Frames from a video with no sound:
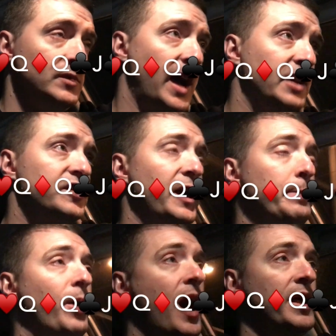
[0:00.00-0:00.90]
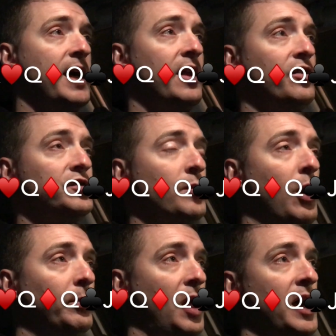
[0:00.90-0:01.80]
I decide to pot out of the
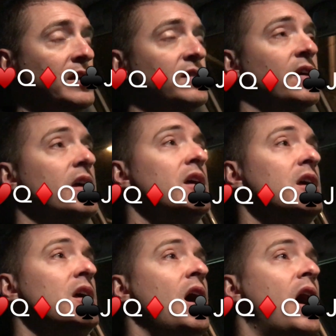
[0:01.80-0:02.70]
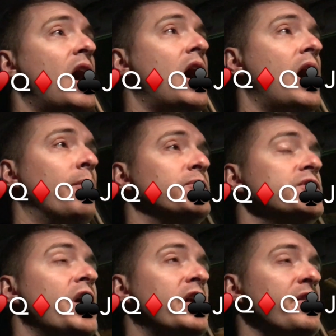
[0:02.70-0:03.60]
small blind
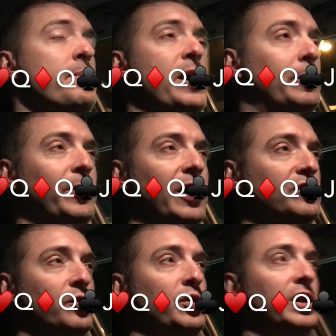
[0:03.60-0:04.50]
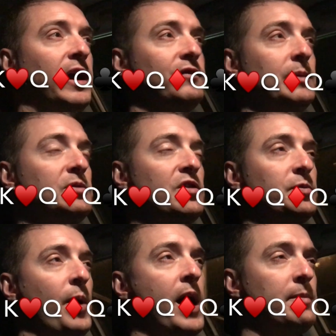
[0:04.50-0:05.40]
um, none of the better players are really have limped in
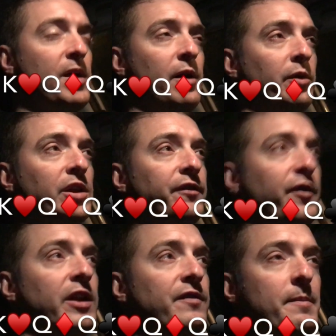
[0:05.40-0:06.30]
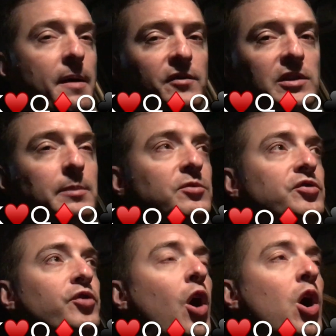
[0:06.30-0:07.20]
this pot. I'm not really afraid of them having limped
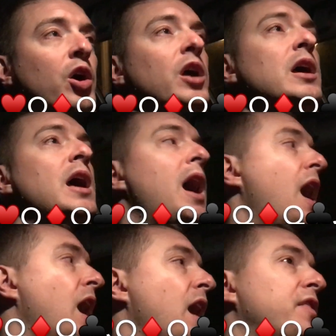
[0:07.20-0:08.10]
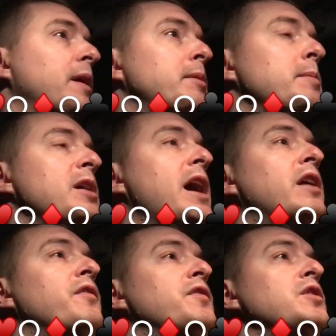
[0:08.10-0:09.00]
strong. Uh, I think I'm going to be
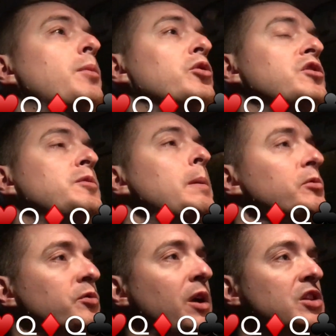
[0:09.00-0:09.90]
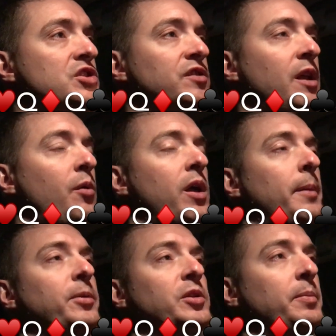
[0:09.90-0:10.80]
ahead of you know, most of these people's ranges, and I want
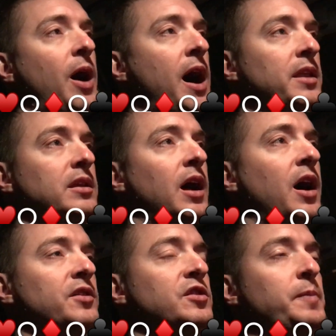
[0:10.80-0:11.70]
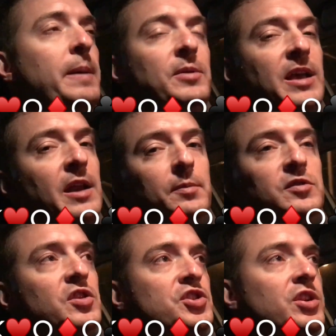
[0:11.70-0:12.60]
to build a pot uh, despite being out of
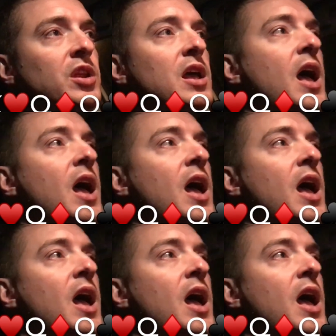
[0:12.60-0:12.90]
position.